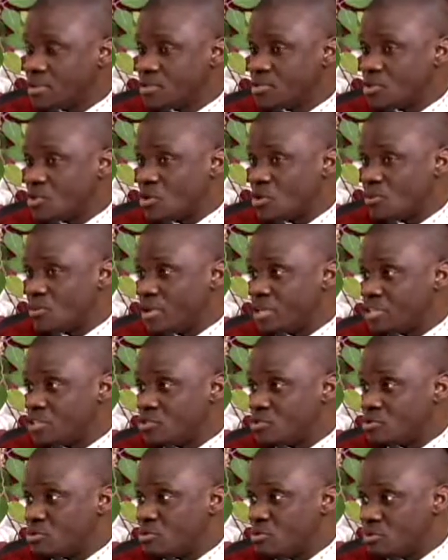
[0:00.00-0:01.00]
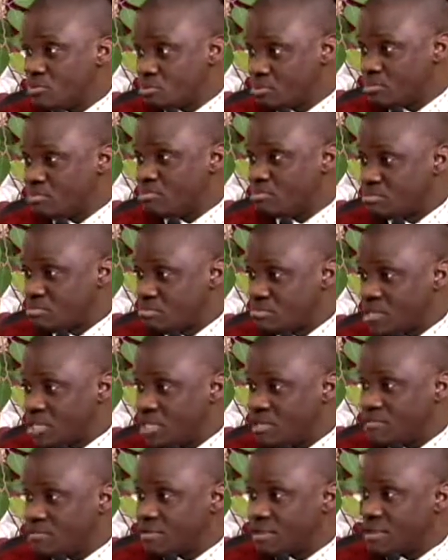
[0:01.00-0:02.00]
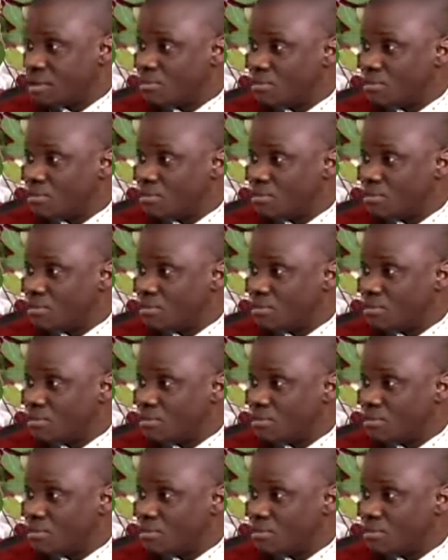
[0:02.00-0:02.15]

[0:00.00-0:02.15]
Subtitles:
So he wanted to give